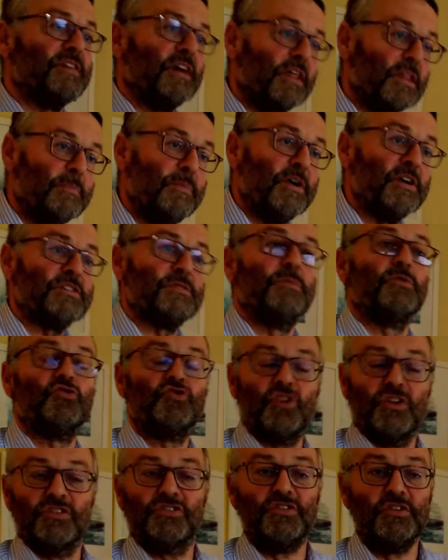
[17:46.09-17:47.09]
The other person will
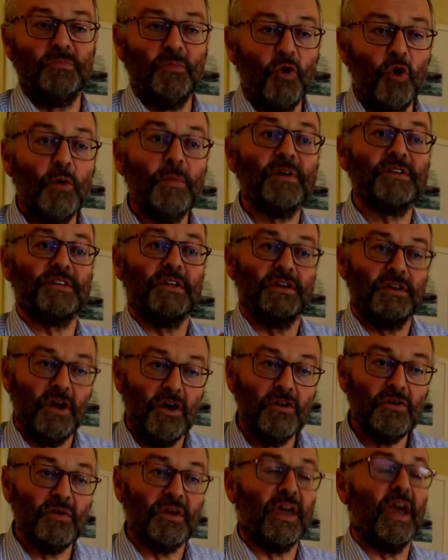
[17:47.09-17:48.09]
trust you more because they know
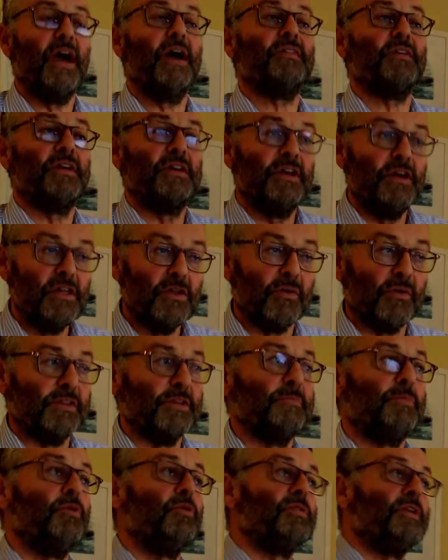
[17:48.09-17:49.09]
you care, they know you're on
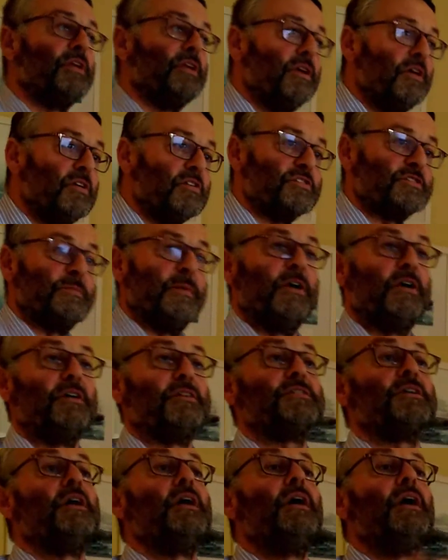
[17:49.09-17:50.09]
the ball, they know you're
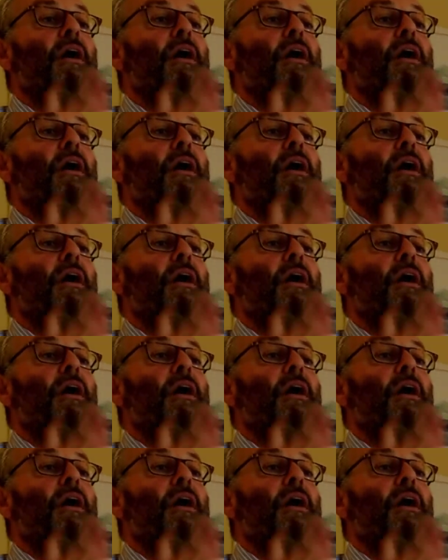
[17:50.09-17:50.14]
smart,